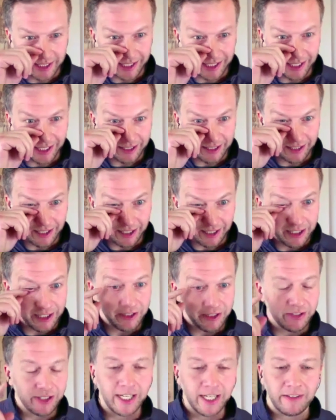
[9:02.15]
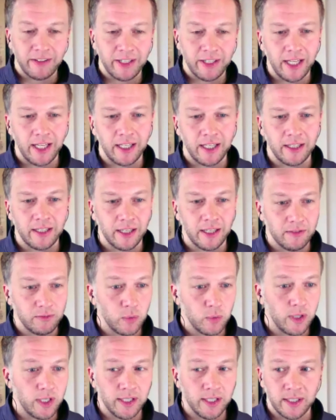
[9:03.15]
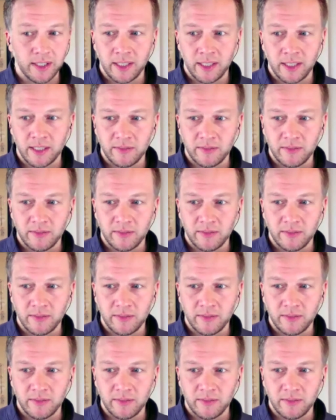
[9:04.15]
I literally have an N of 1 of